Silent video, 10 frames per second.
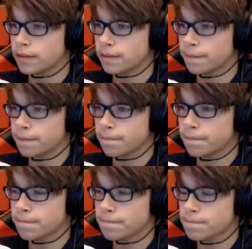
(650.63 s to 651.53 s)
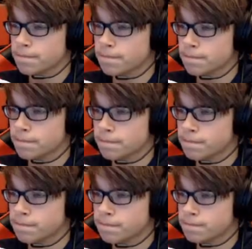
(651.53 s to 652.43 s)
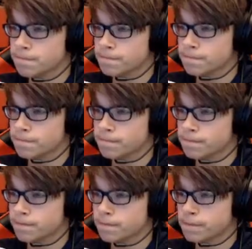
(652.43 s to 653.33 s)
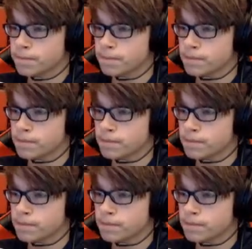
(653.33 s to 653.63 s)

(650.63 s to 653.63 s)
(silence)